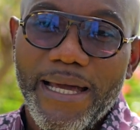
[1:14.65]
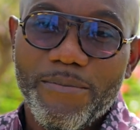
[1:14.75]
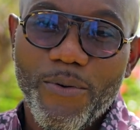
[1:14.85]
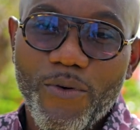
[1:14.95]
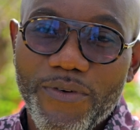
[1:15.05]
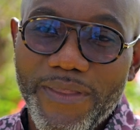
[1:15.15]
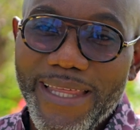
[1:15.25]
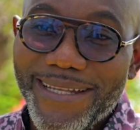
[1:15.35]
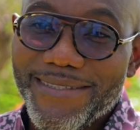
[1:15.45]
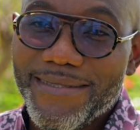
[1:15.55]
and proven
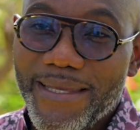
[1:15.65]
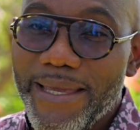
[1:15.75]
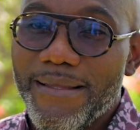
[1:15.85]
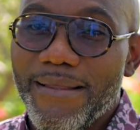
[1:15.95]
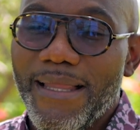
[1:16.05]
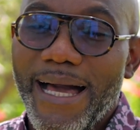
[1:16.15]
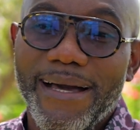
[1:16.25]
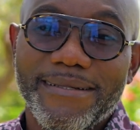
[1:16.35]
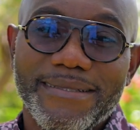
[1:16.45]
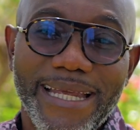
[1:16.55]
that skill and